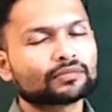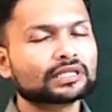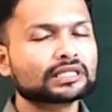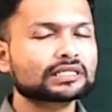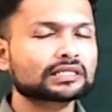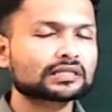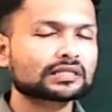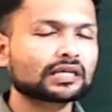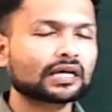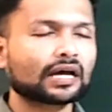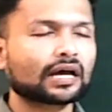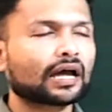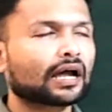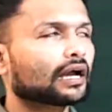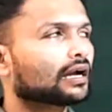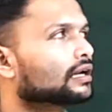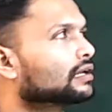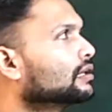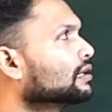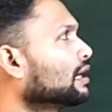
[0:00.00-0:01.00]
means the
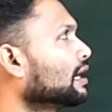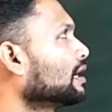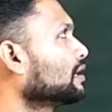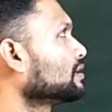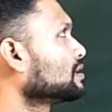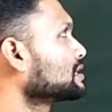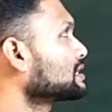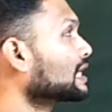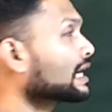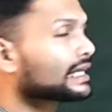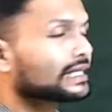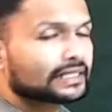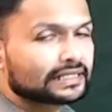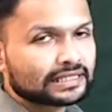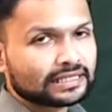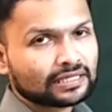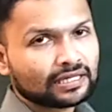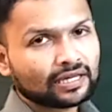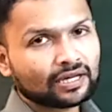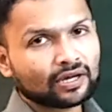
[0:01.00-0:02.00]

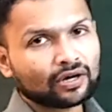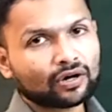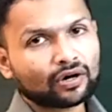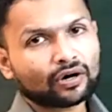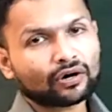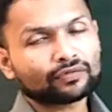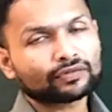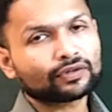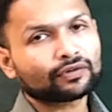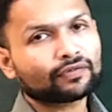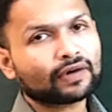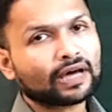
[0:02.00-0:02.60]
size of the